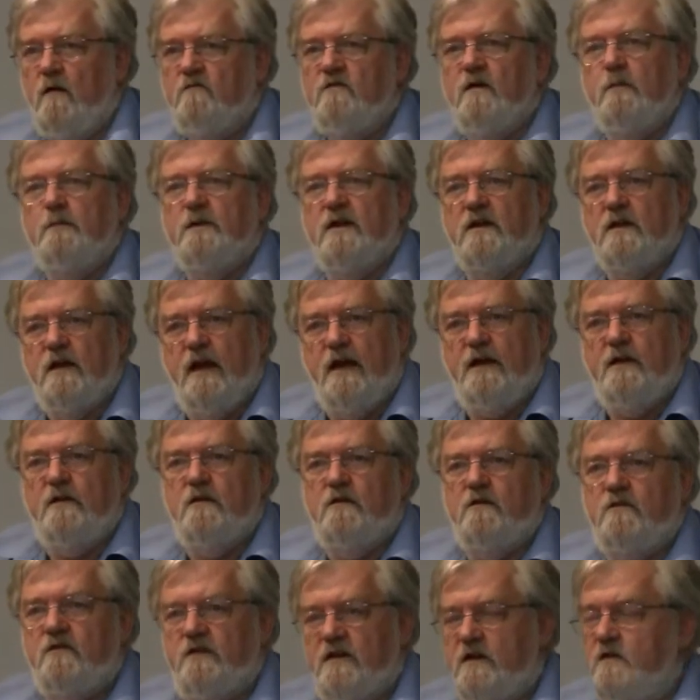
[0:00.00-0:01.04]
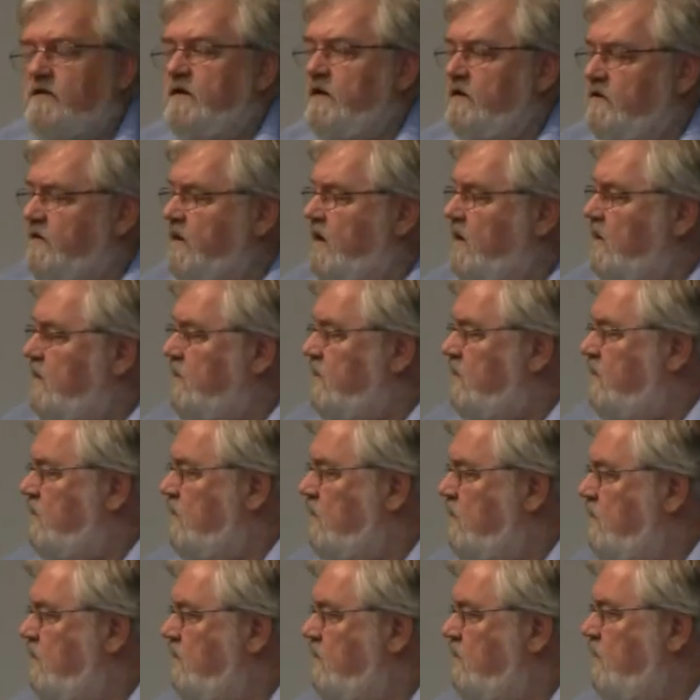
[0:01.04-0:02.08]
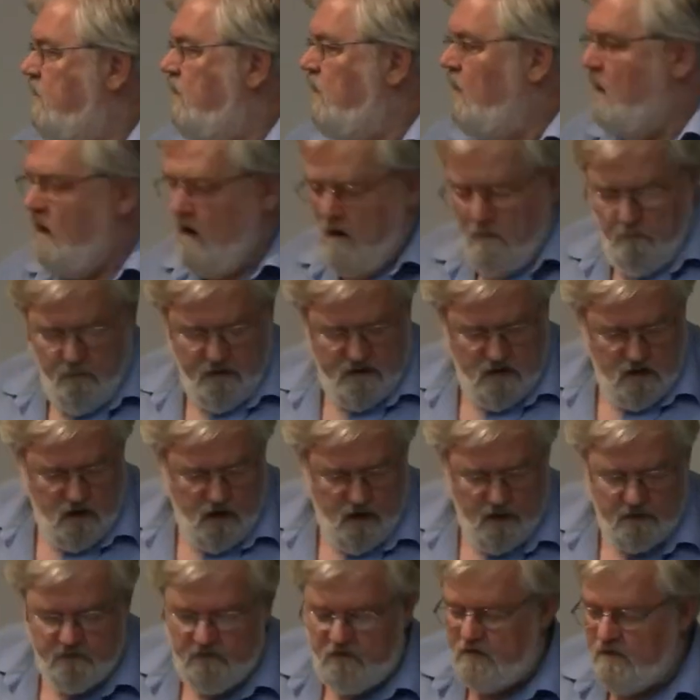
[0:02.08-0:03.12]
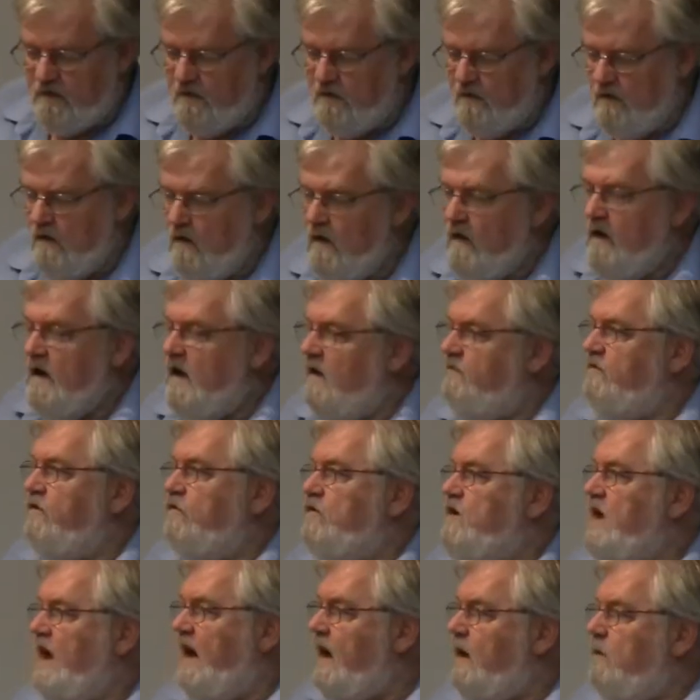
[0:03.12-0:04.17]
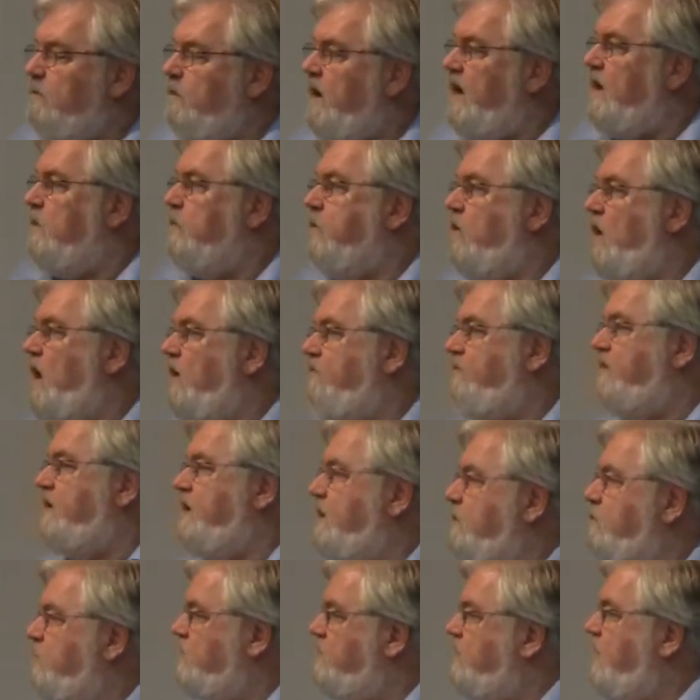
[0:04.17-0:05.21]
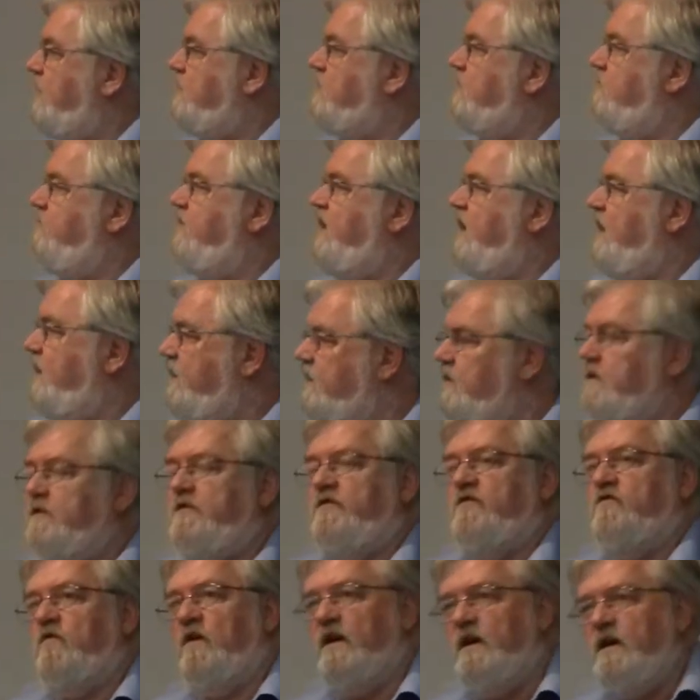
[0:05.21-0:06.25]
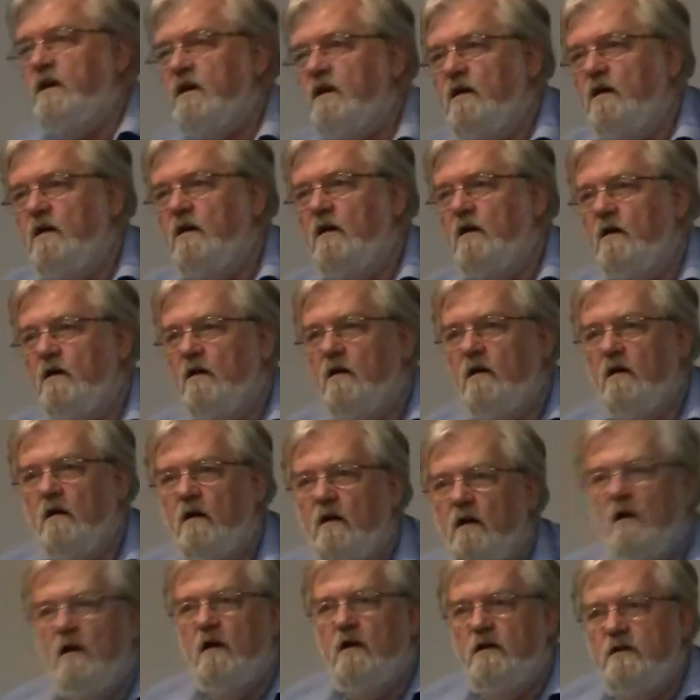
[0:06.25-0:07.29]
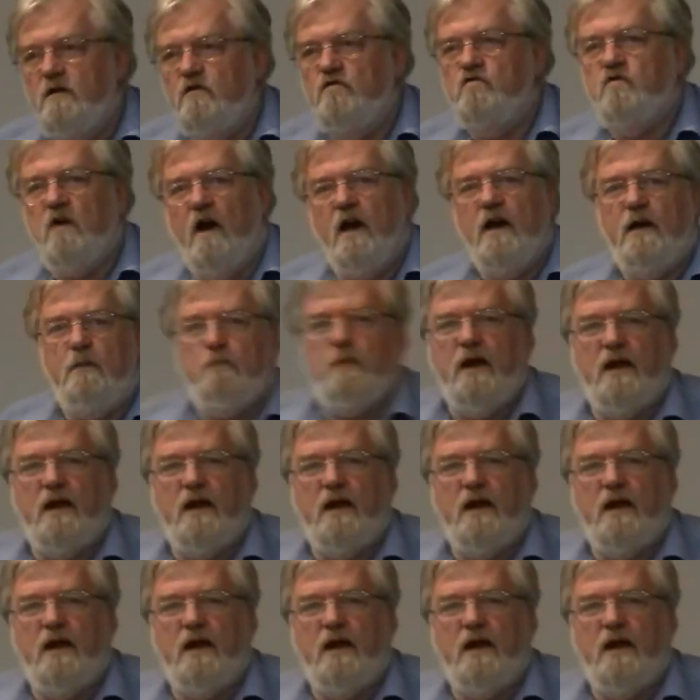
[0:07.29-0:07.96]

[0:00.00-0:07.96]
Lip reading: from the late 60s on. Because if you can't make profit in productive industry, you try and